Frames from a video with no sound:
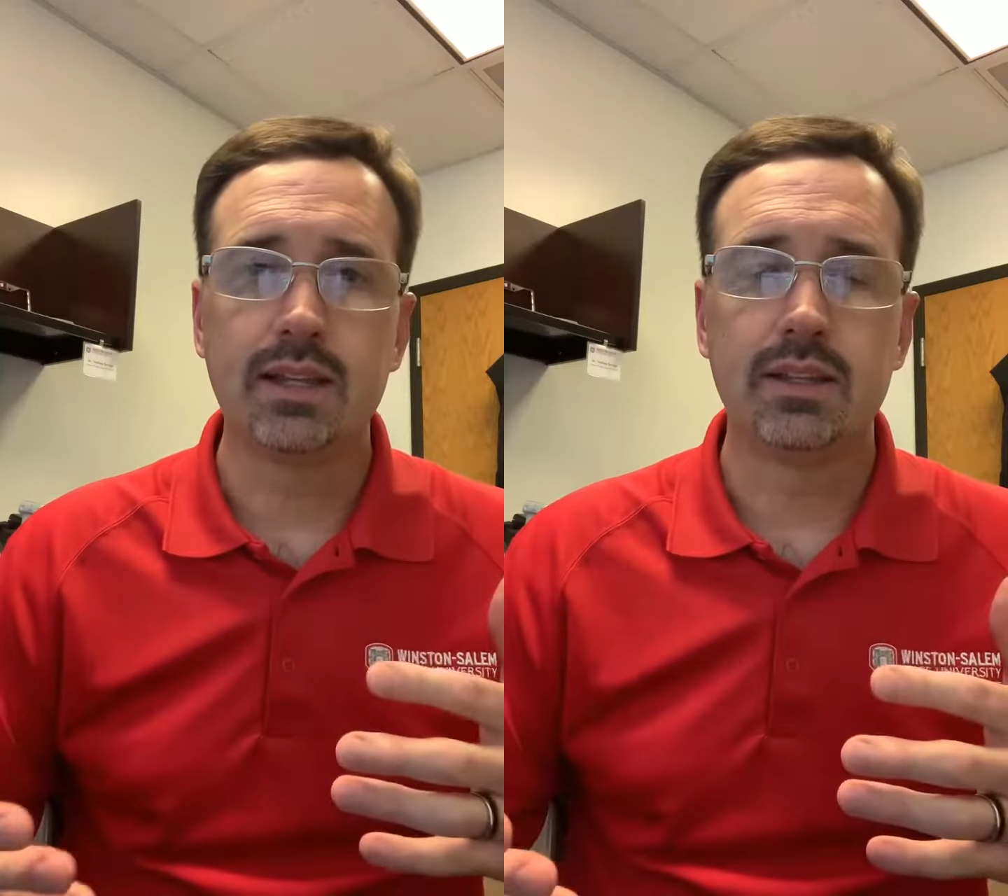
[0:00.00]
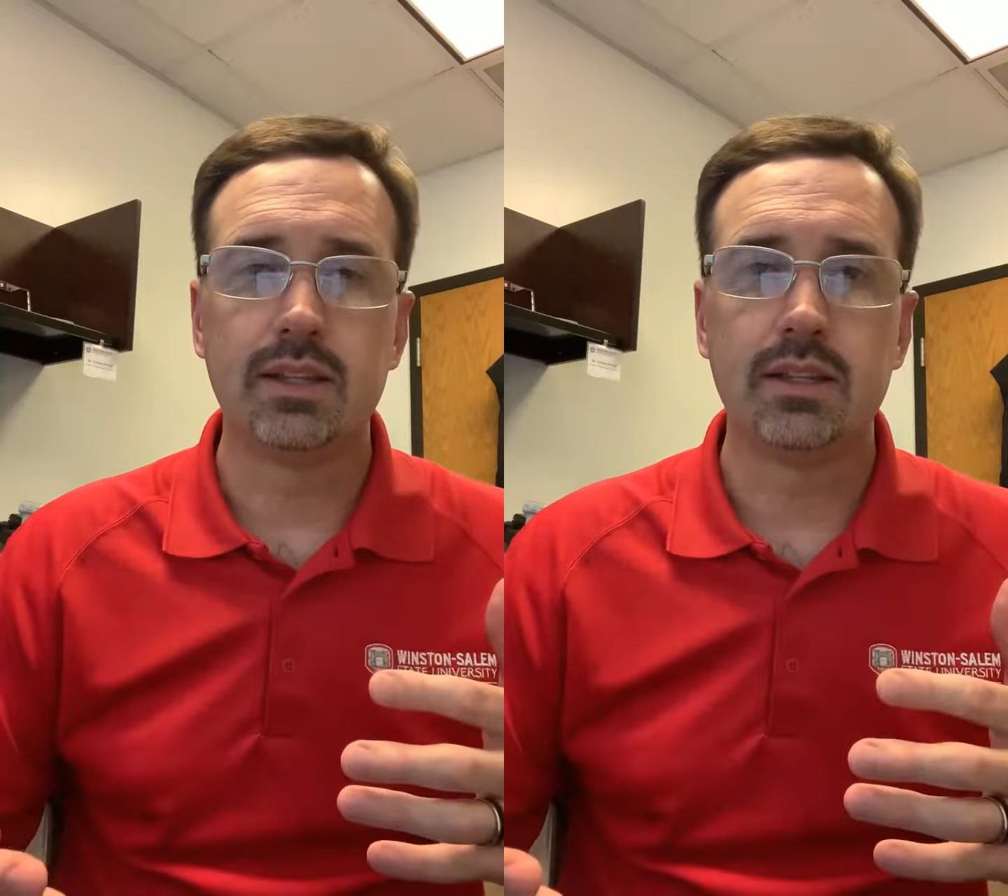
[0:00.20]

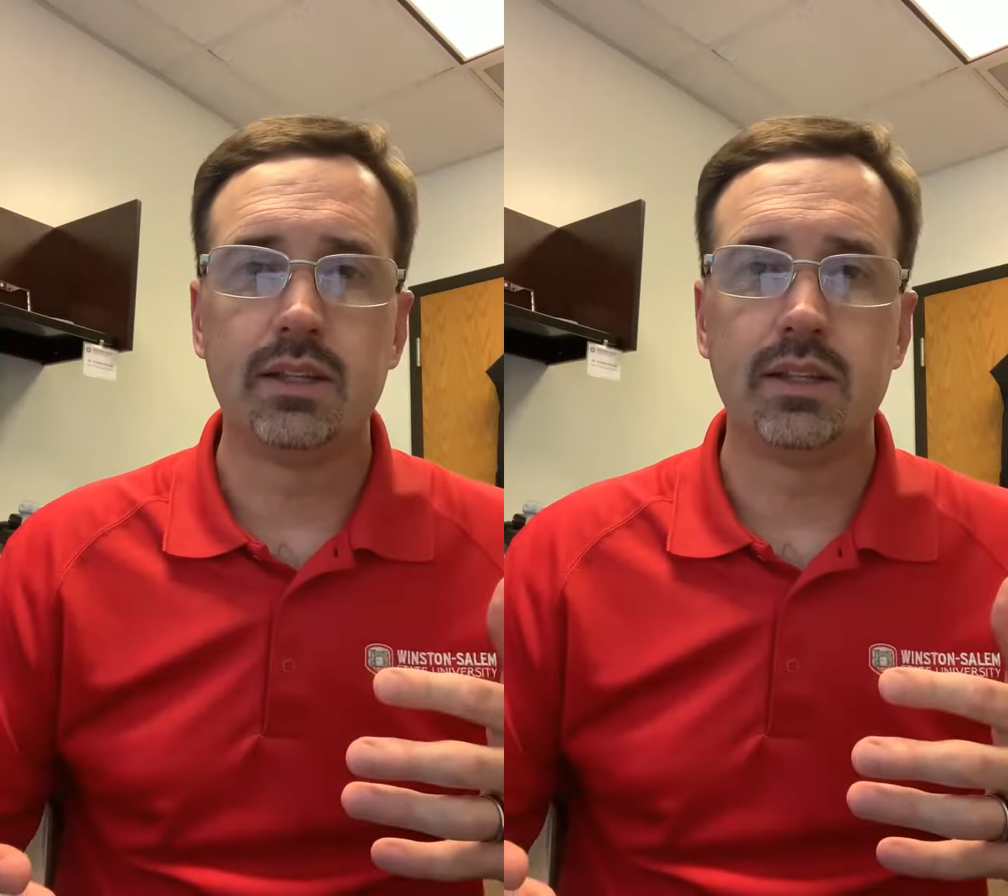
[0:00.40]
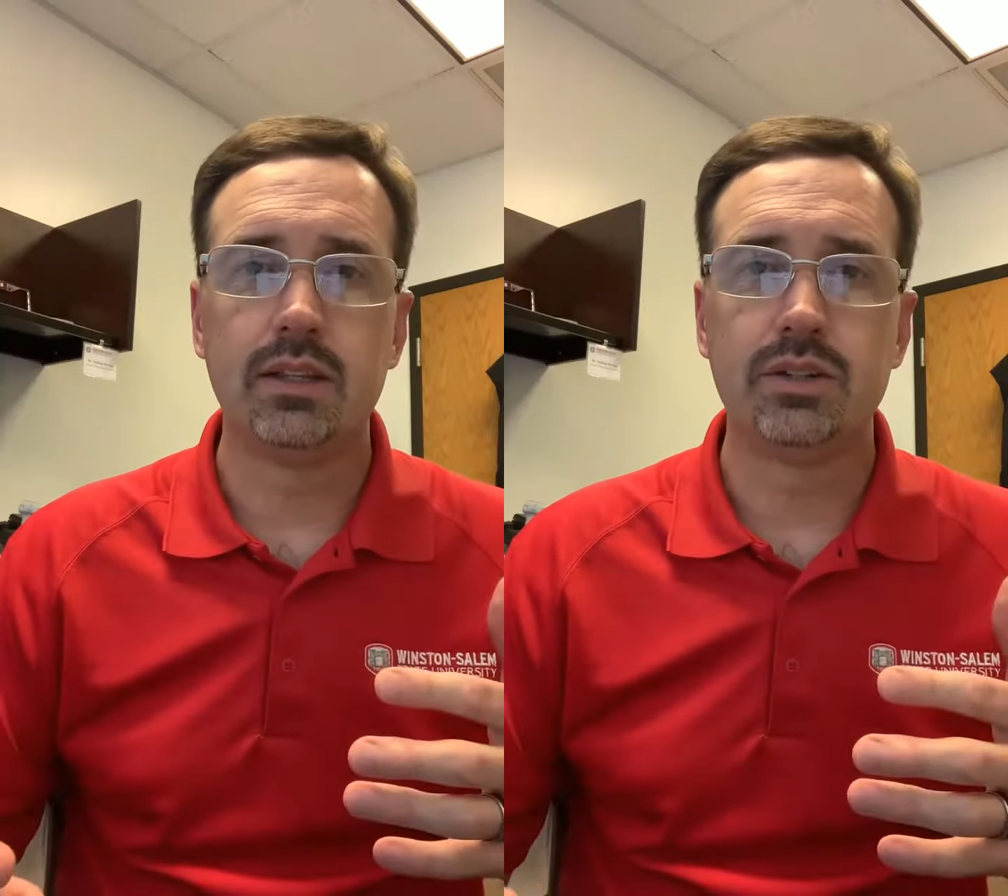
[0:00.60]
that
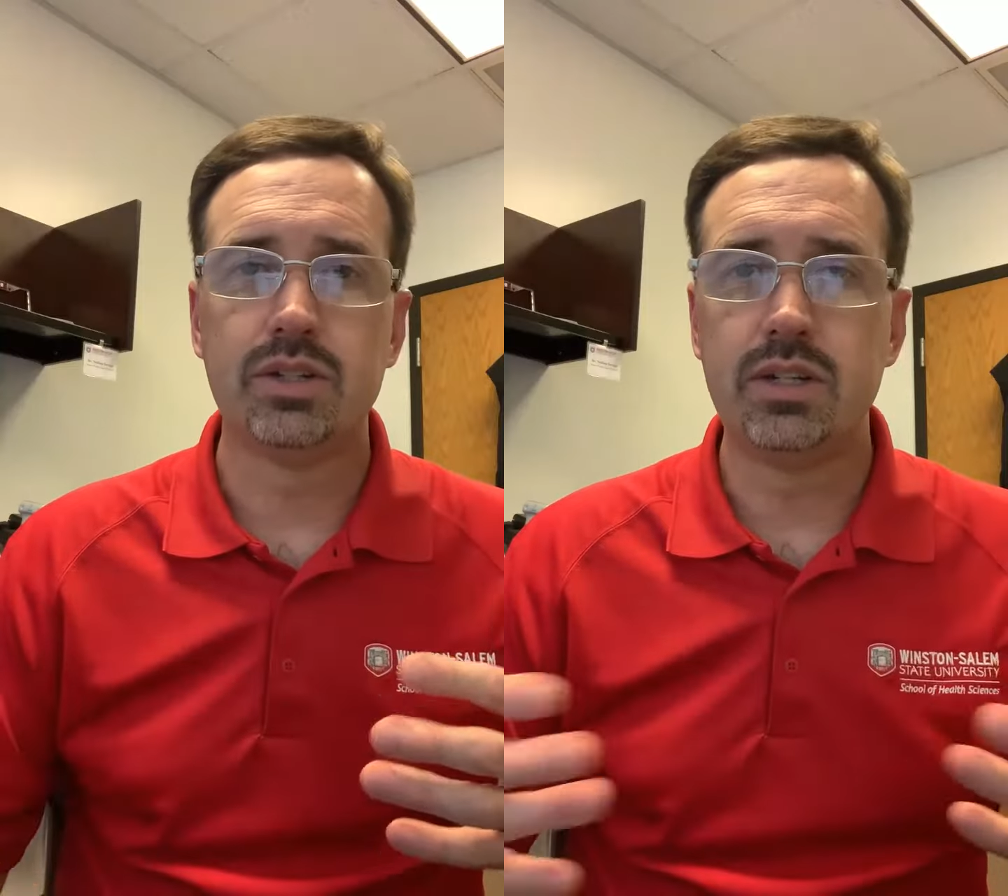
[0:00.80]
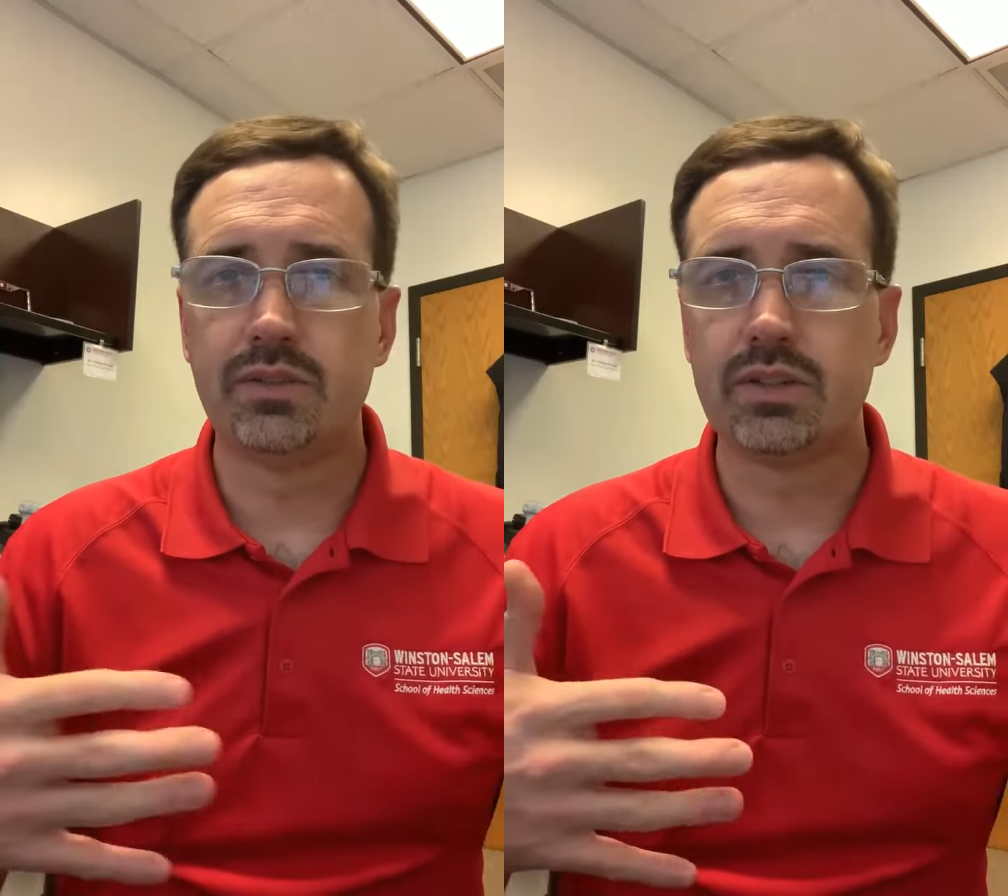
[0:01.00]
there's
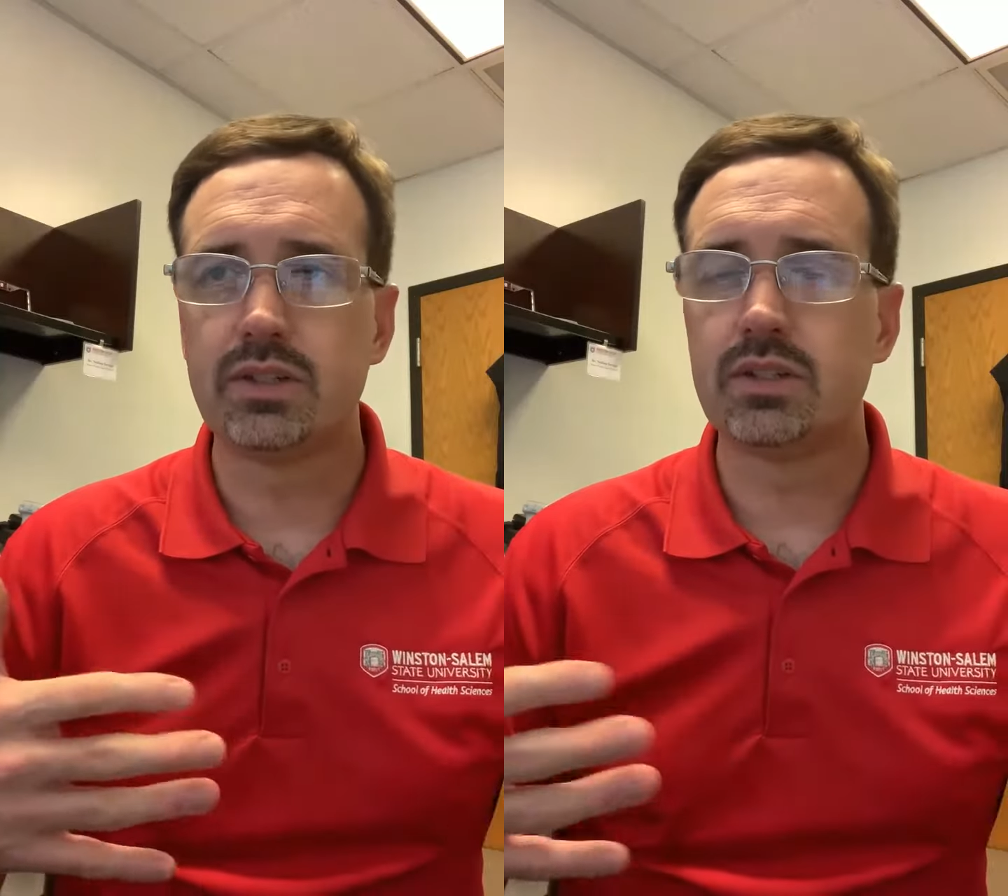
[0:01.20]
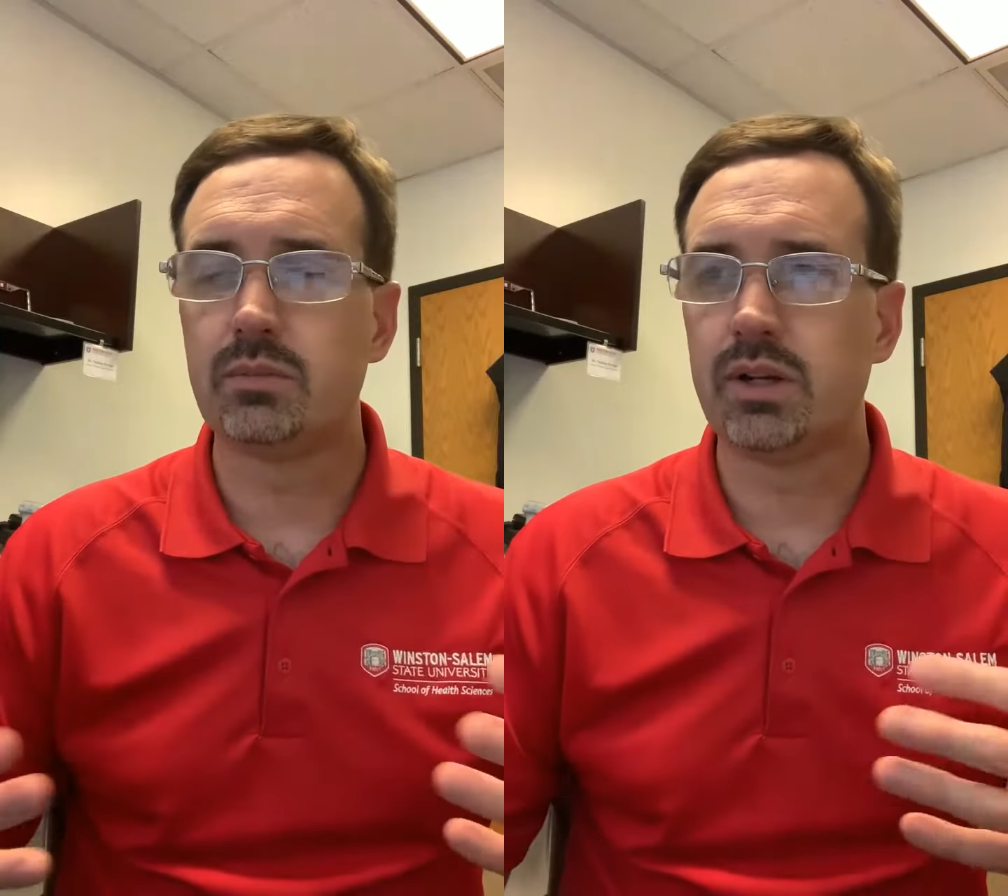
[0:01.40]

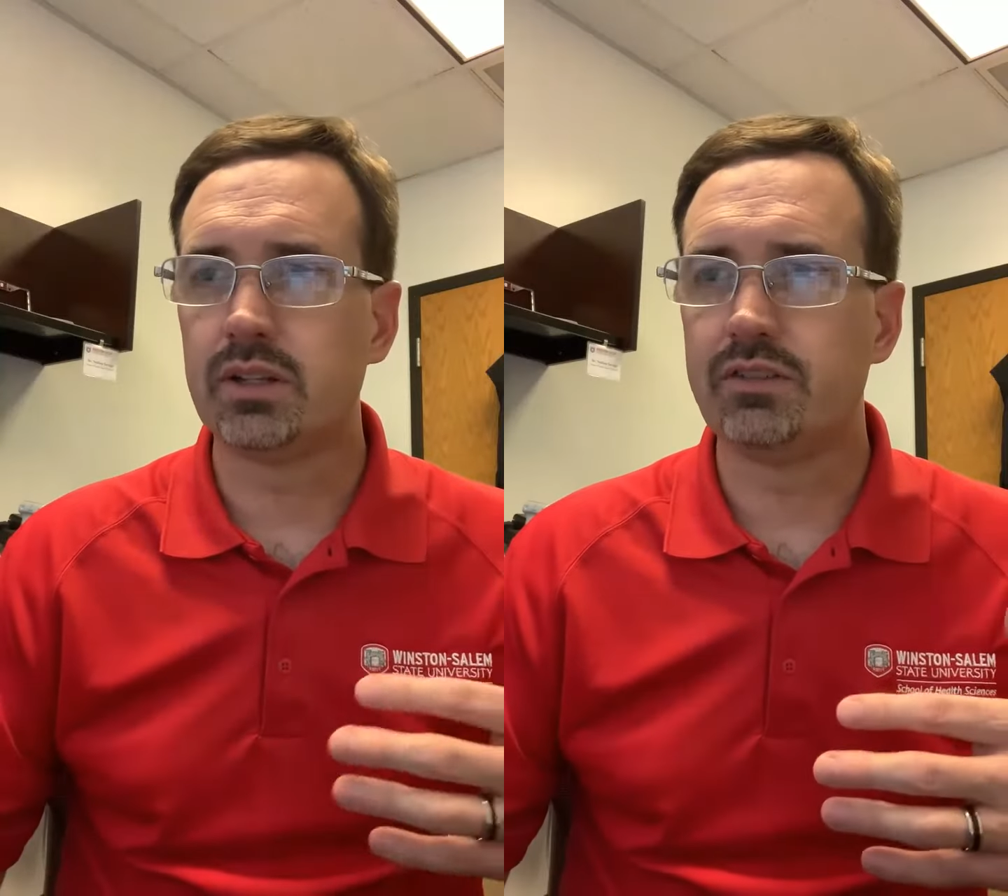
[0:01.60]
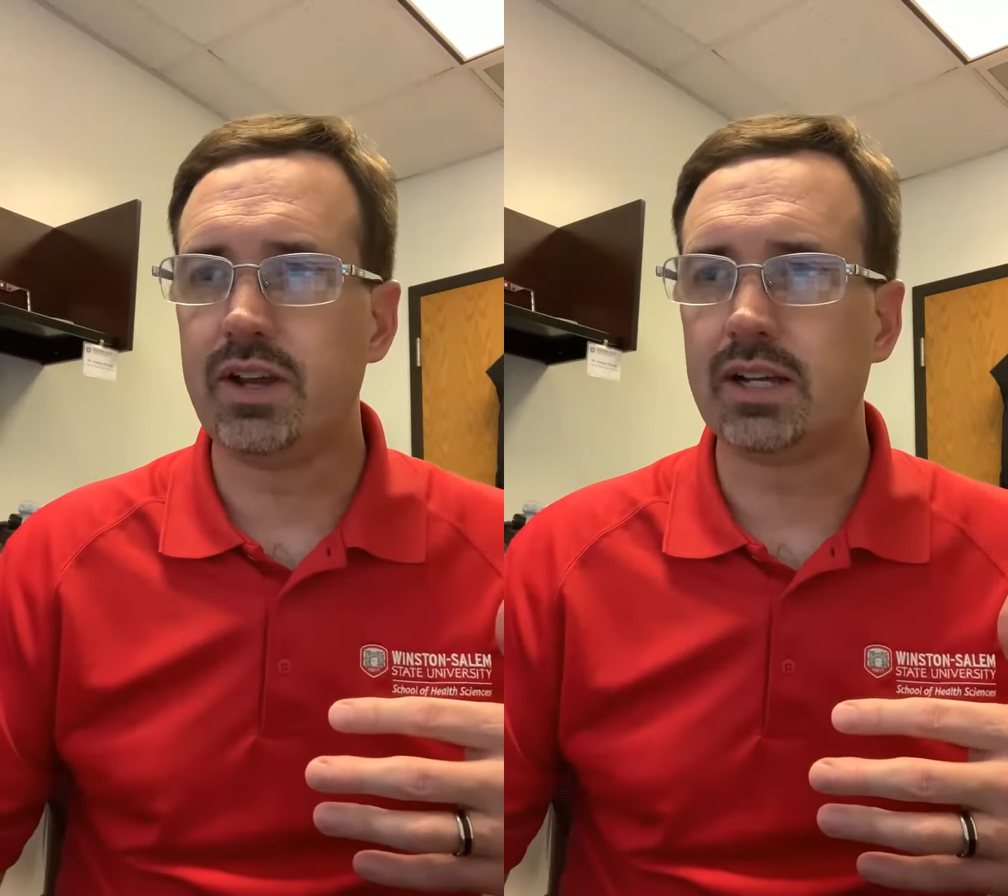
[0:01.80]
differences among
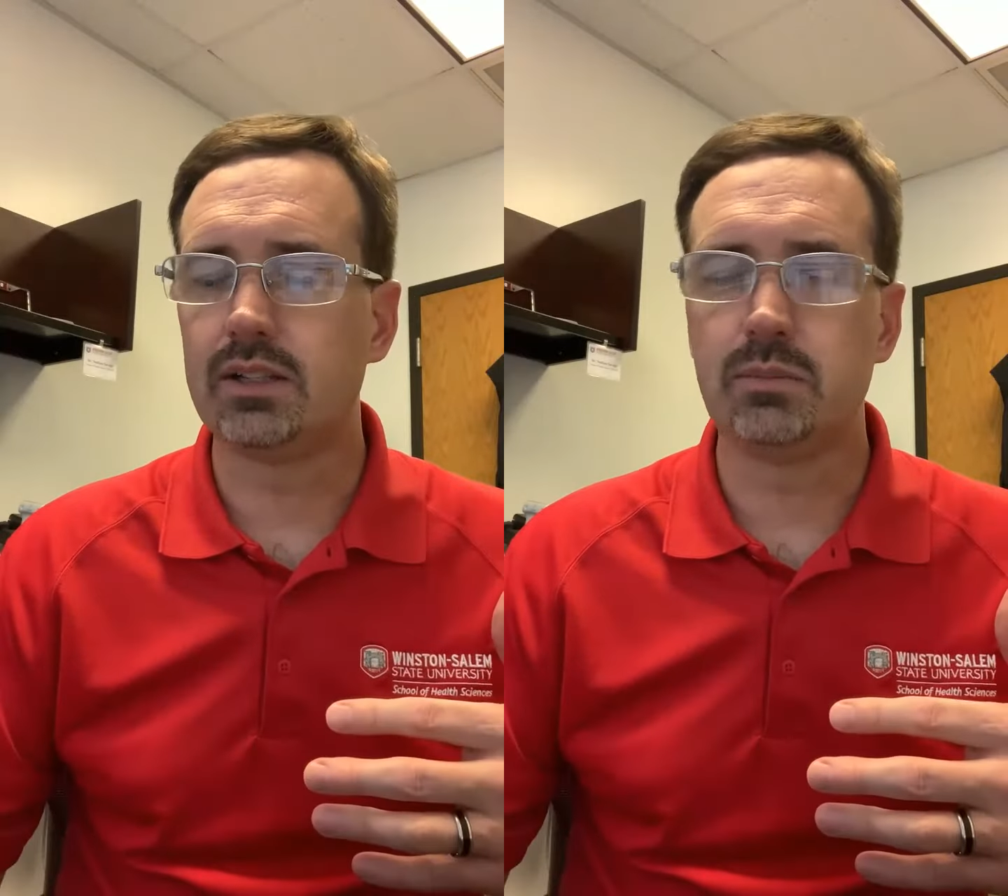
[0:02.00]
the faculty